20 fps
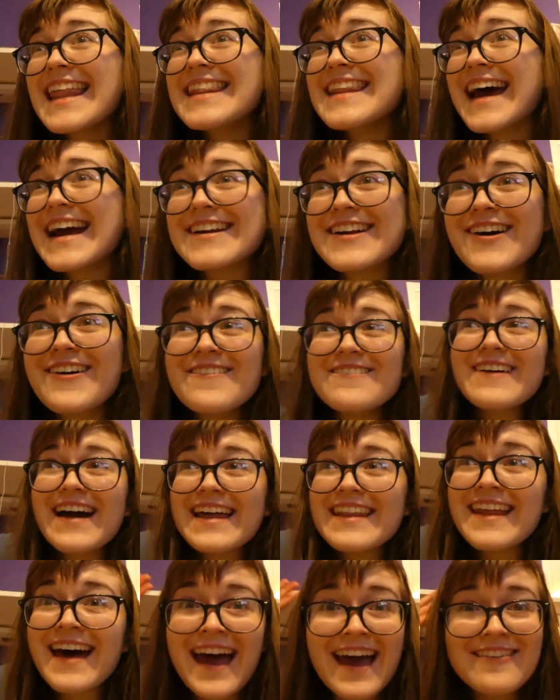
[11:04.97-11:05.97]
that
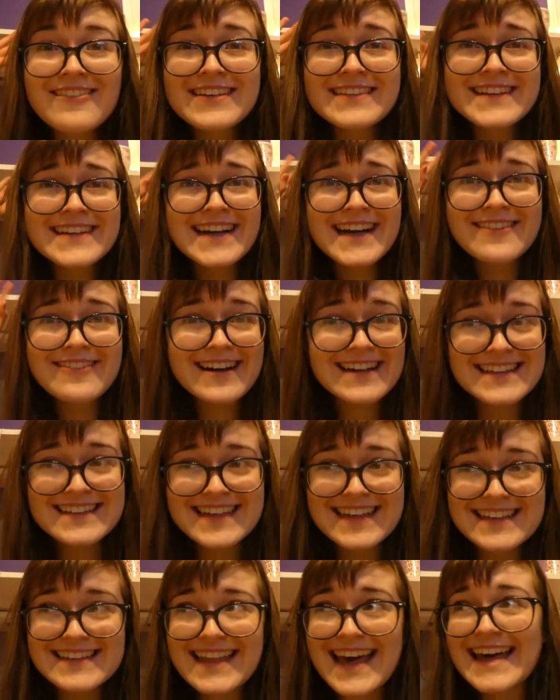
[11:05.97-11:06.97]
not everything I write's
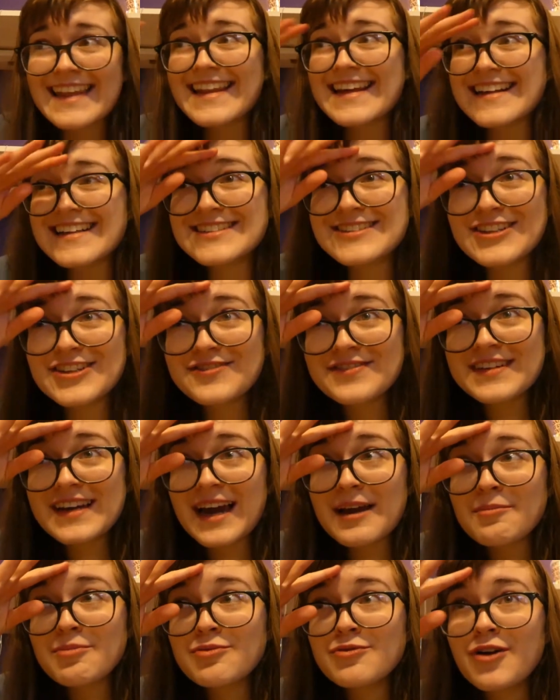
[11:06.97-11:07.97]
like that. Like, Sophie,
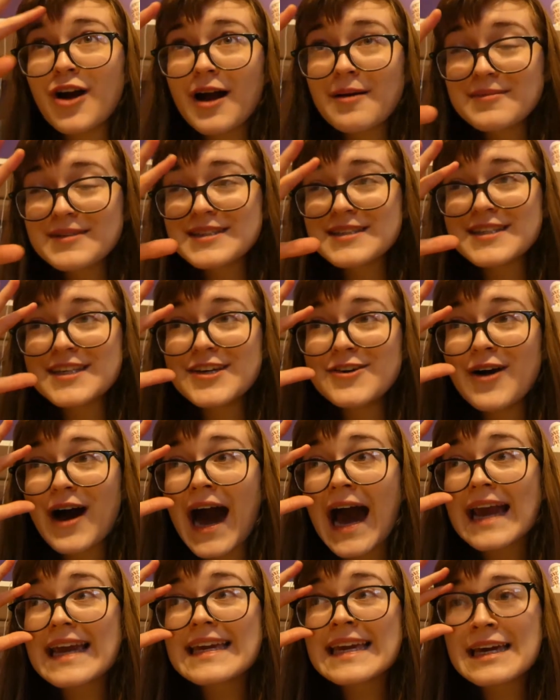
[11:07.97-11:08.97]
I promise you
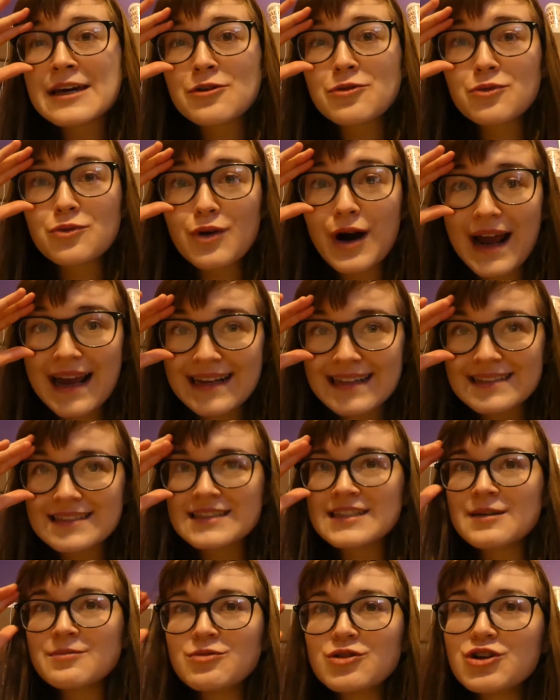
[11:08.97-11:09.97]
I can write
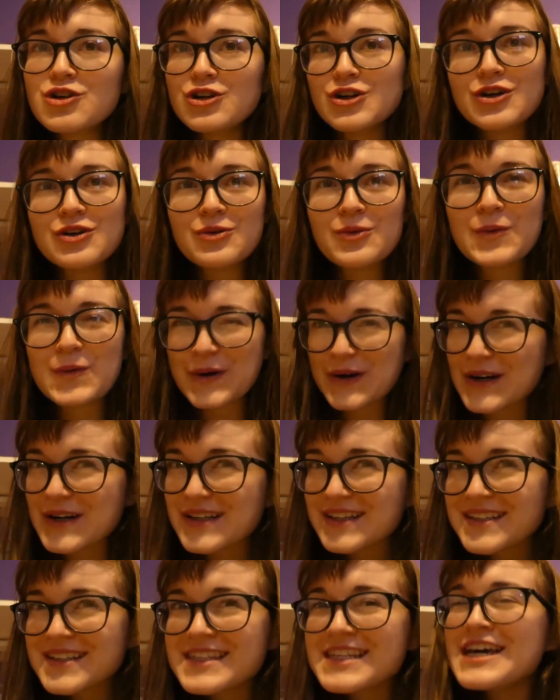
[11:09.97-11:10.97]
some good
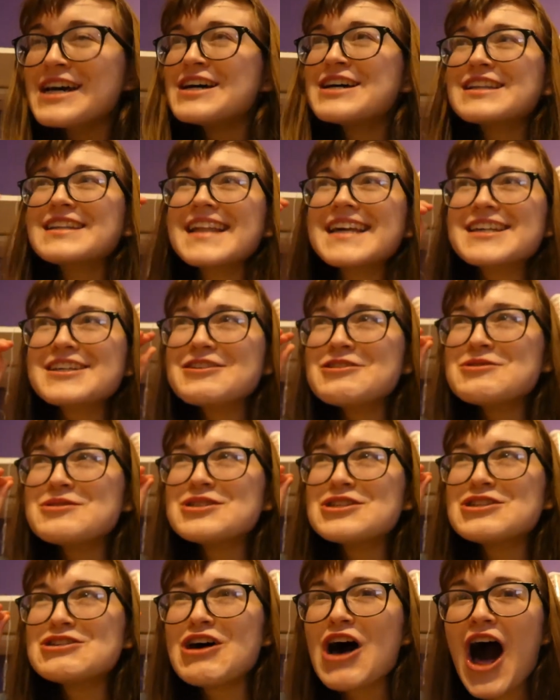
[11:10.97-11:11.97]
words. Like, you
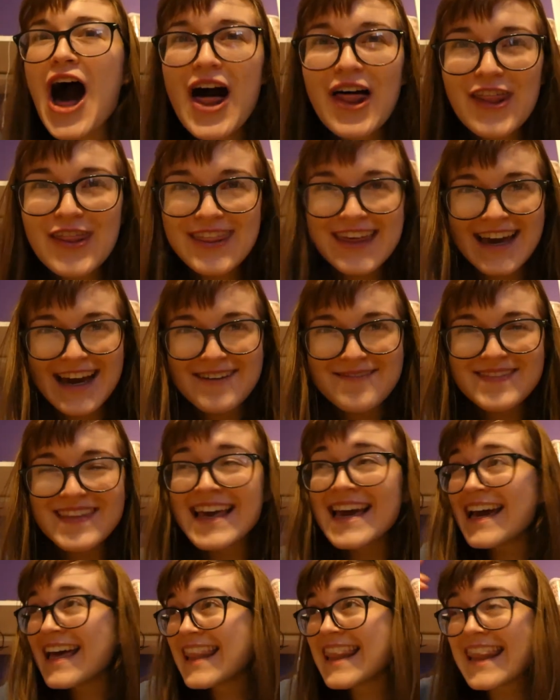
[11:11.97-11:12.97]
saw them.
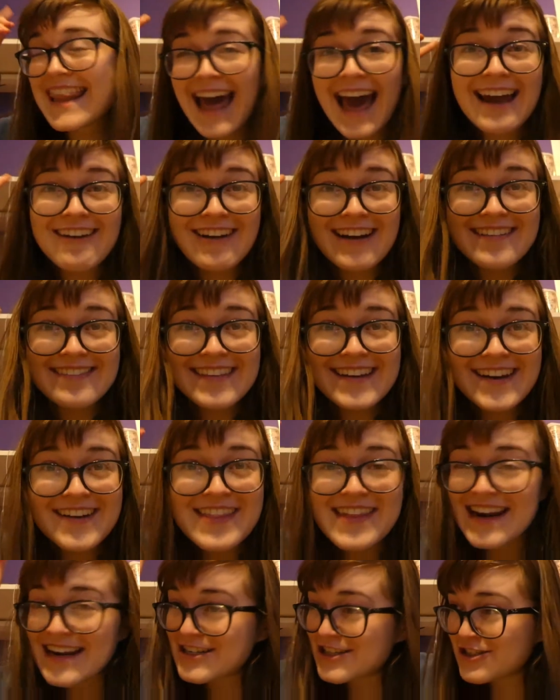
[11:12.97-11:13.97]
That right
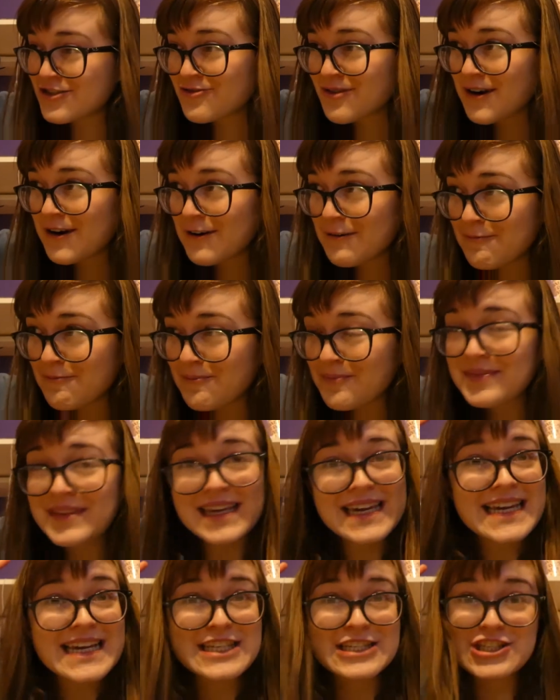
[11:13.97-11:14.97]
there that I just wrote
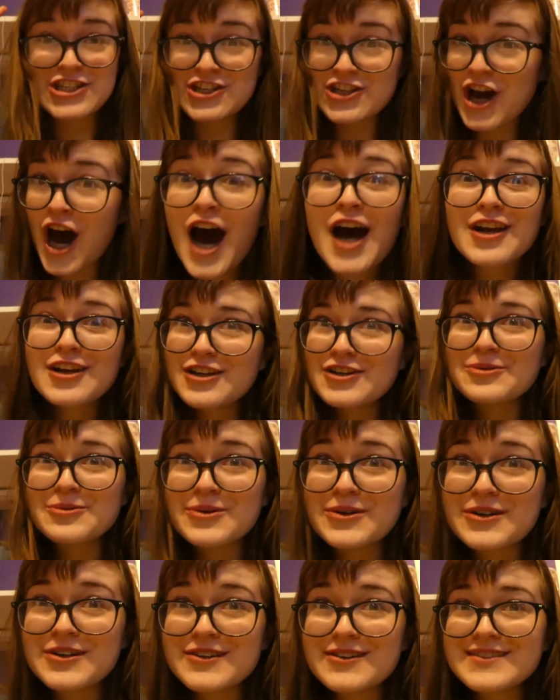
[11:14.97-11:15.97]
is not good
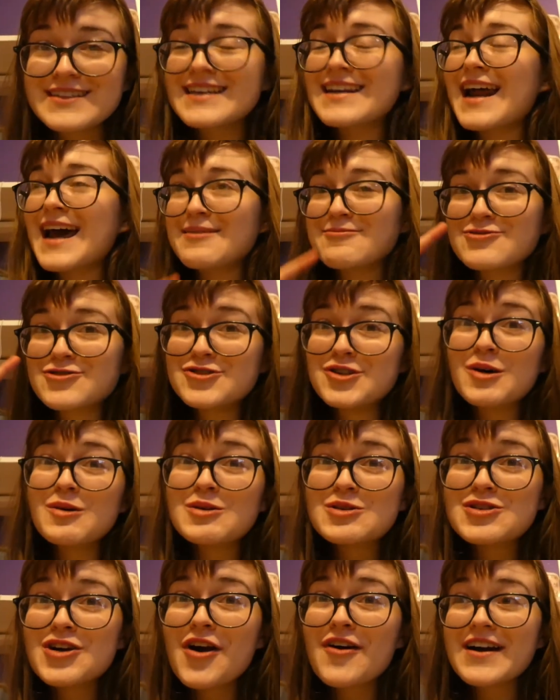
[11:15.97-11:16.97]
words, and I'm so
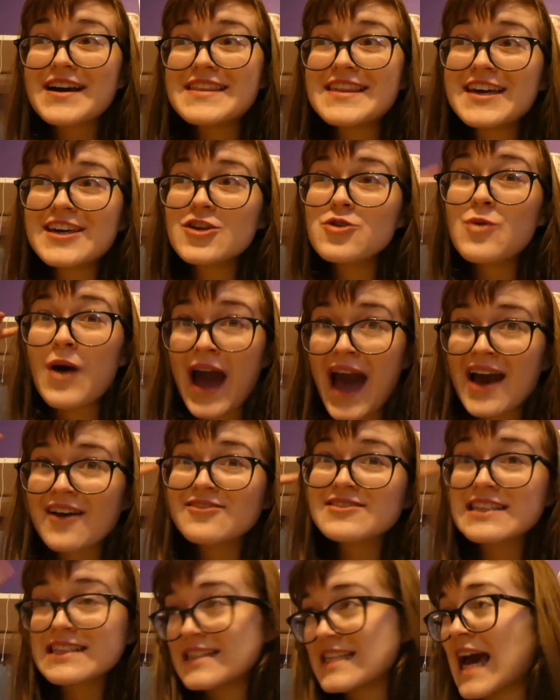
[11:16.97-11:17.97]
sorry that you
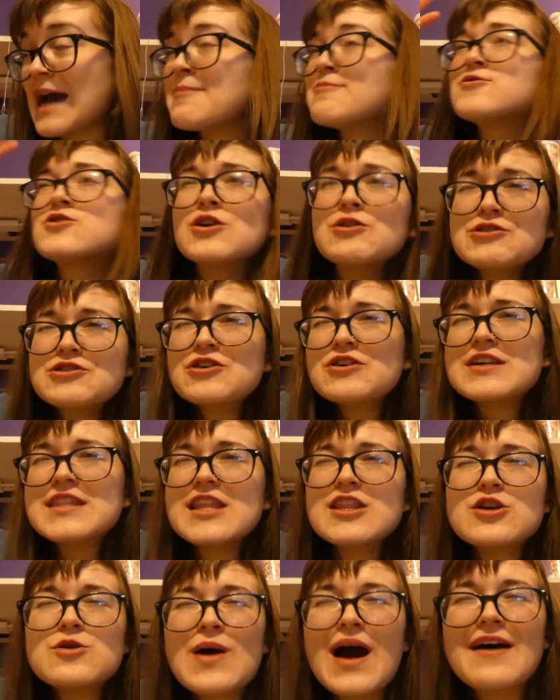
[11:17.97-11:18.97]
have to see. I'm so sorry
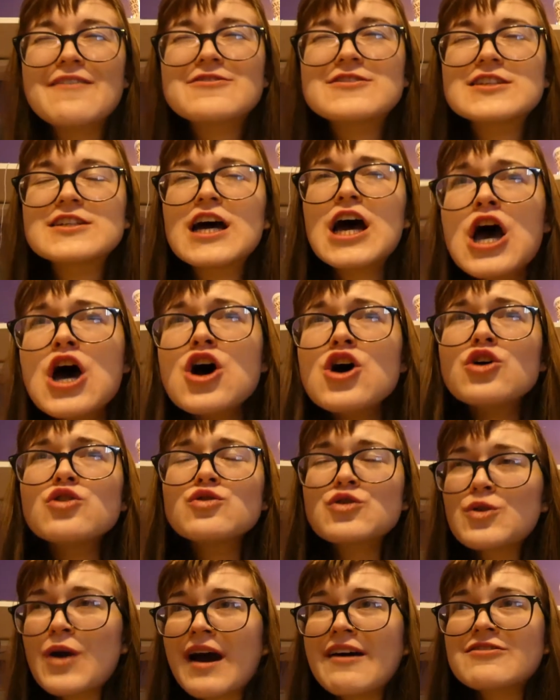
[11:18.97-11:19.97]
that you have
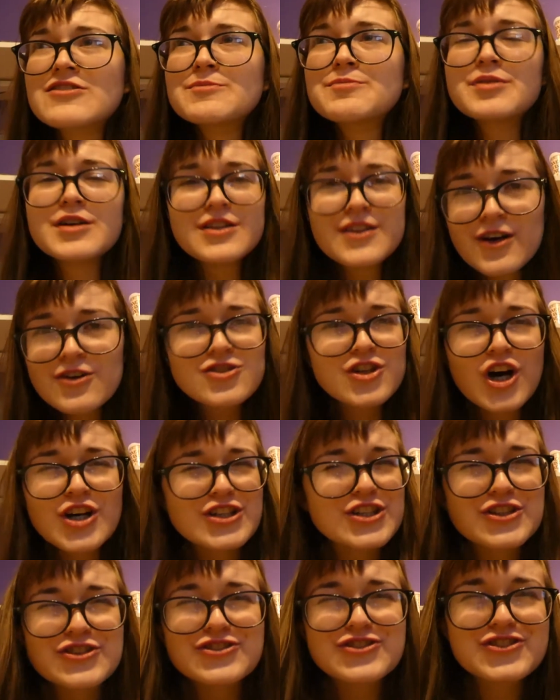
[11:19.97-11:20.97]
to put those on
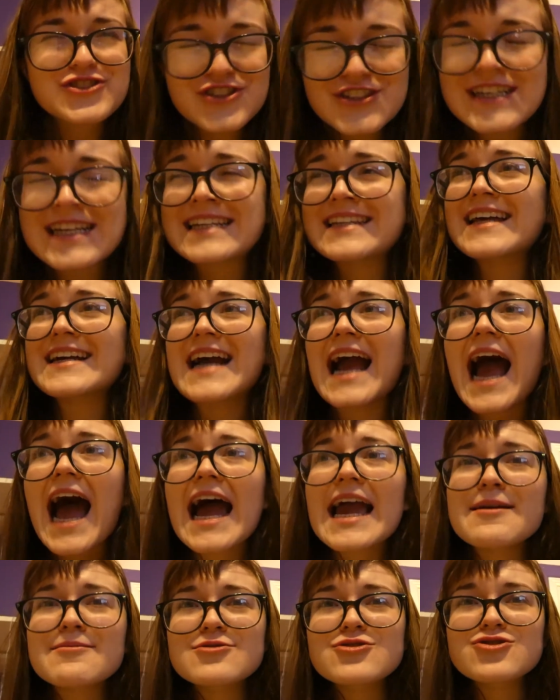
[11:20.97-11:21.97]
your screen. Like,
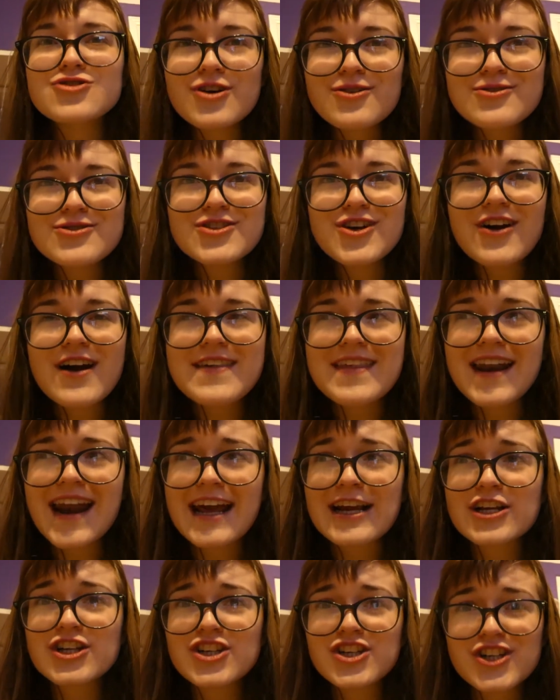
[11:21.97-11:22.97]
I am so sorry that
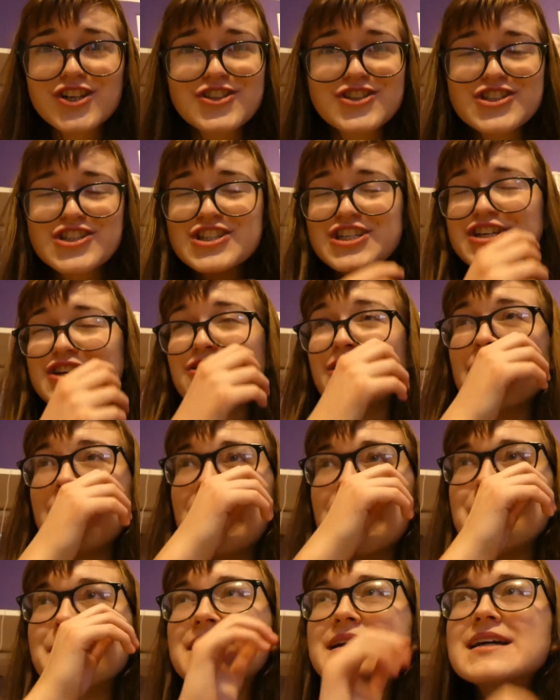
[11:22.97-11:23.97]
I cursed you
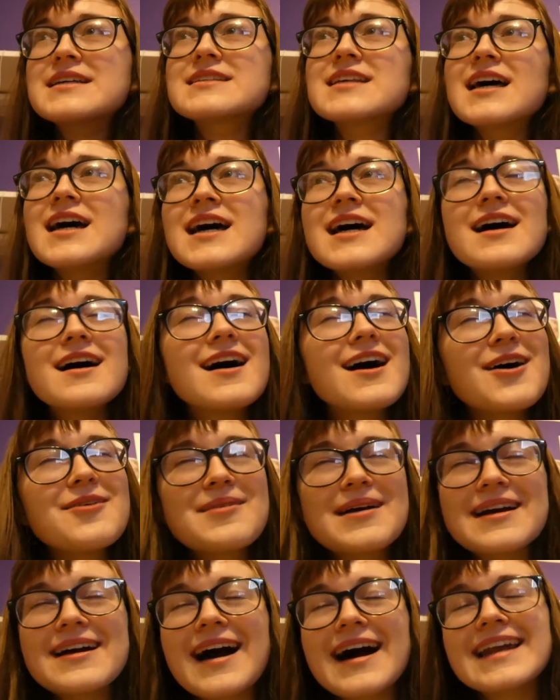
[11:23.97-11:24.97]
because, oh
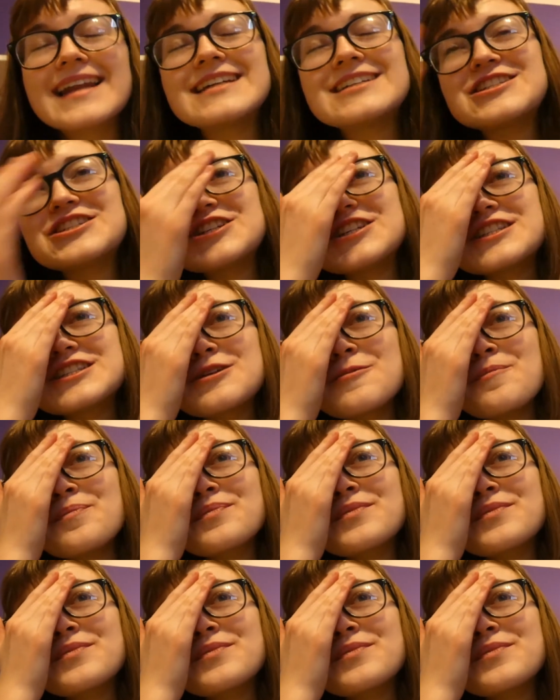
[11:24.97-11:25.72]
my God, it's just,